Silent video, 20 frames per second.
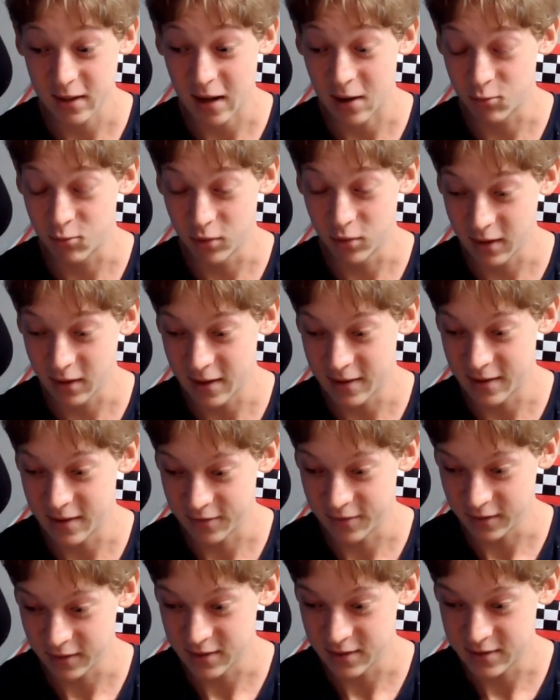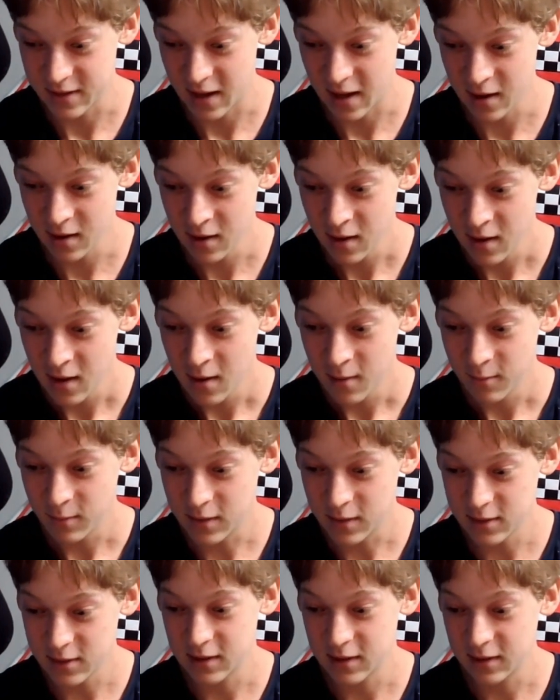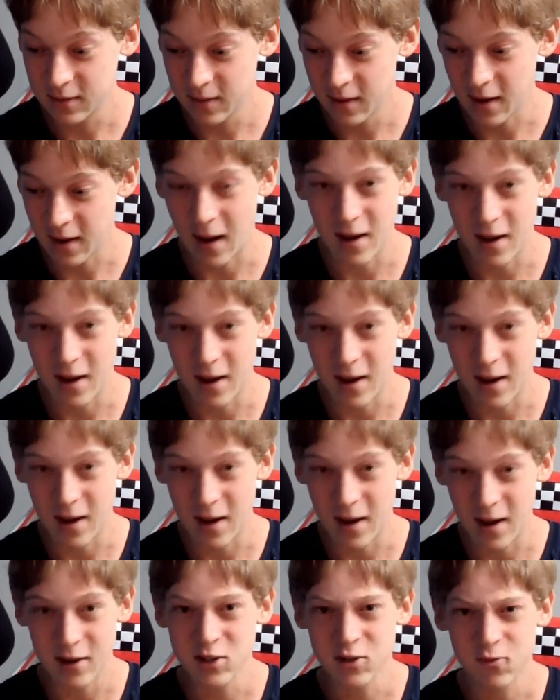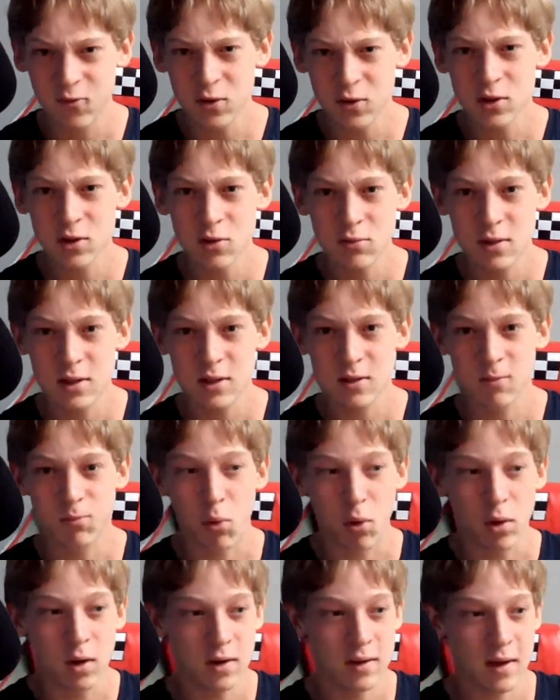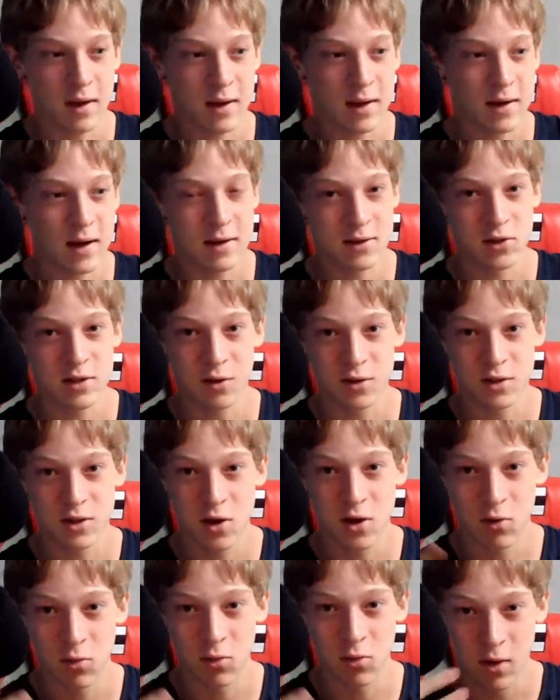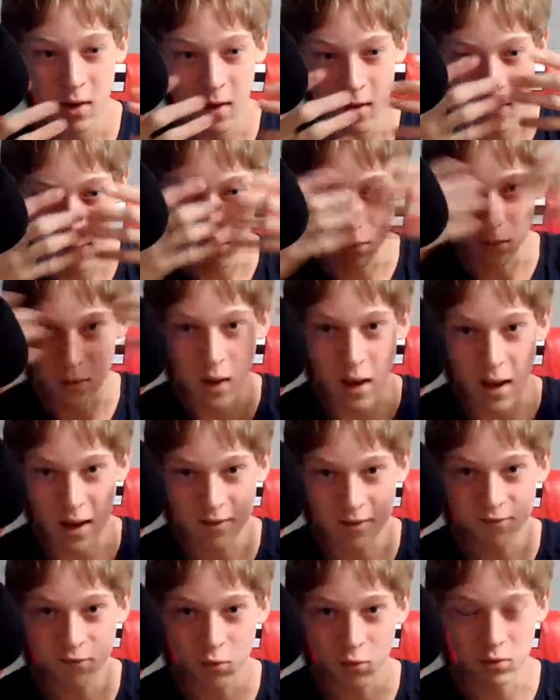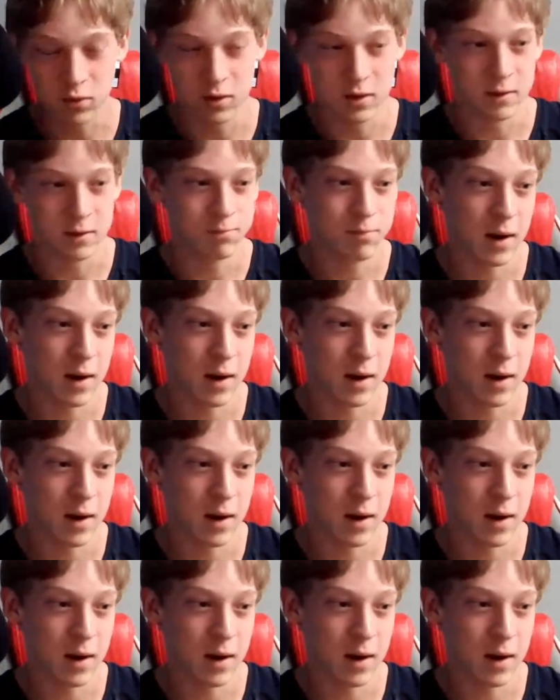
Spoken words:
Like, I really had nothing to say because I just feel so disappointed that Canadians are still so blindfolded.